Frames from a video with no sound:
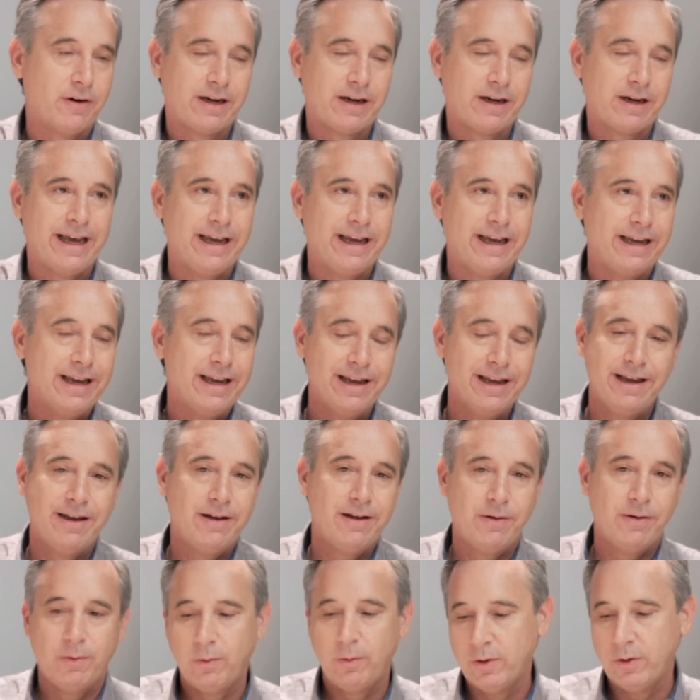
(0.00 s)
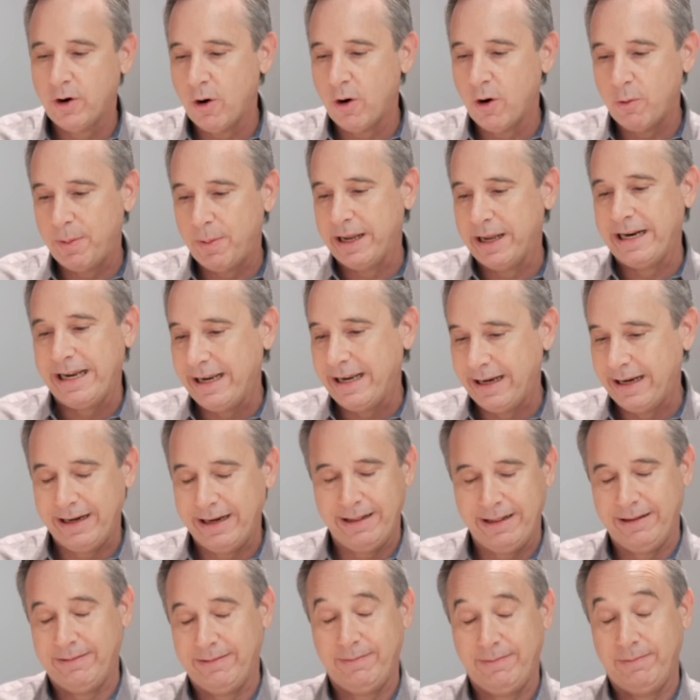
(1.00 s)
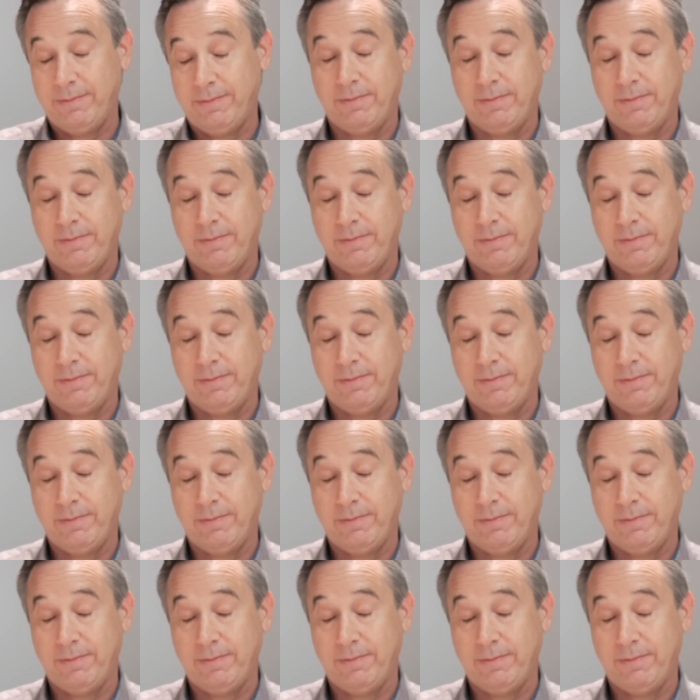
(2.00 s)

And okay, nobody